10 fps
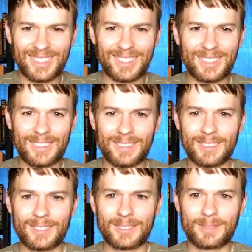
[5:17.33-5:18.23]

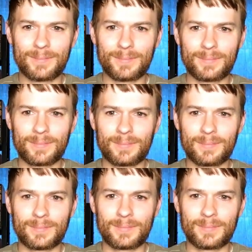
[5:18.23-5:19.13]

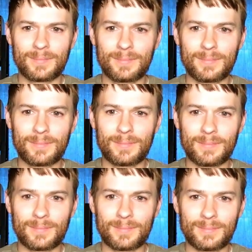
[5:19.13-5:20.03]

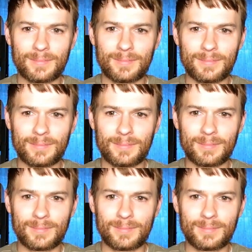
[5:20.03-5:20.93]

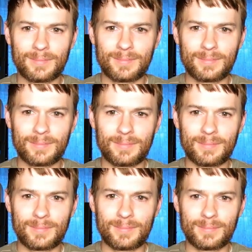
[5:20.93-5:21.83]

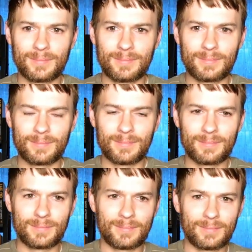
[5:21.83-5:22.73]

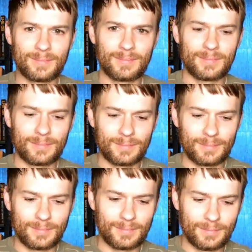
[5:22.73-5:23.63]

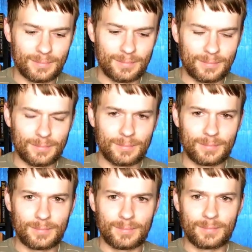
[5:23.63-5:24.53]

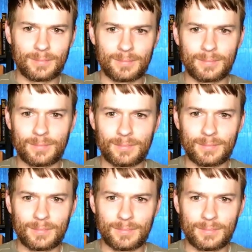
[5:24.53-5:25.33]
(silent)